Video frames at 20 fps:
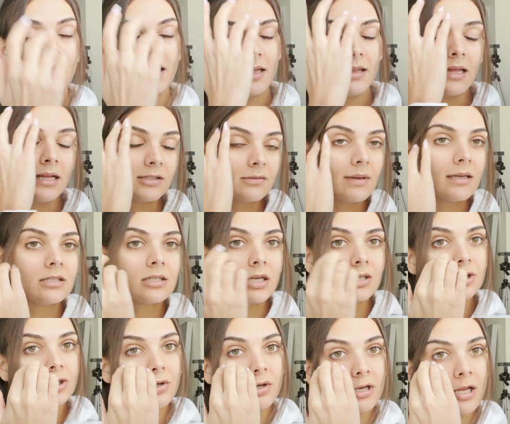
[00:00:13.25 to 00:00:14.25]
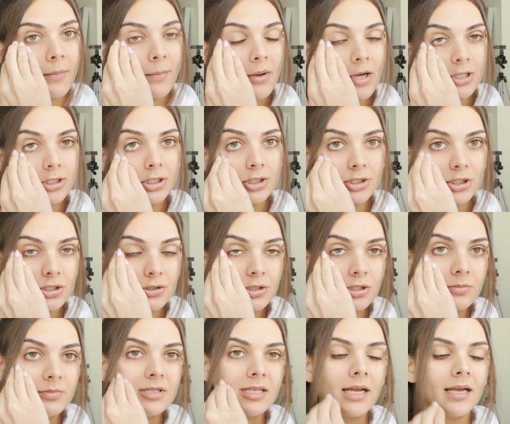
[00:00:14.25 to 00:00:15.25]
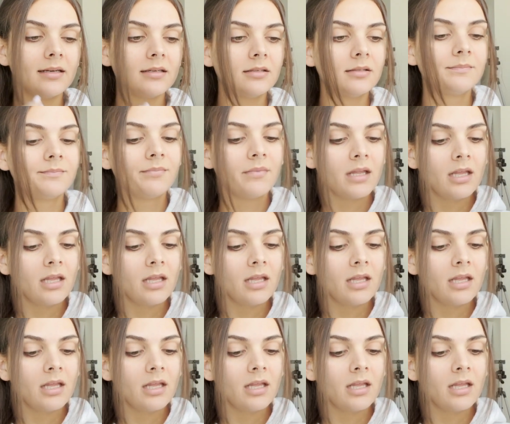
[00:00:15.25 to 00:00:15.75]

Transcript: That's why it's not showing up on your YouTube channel.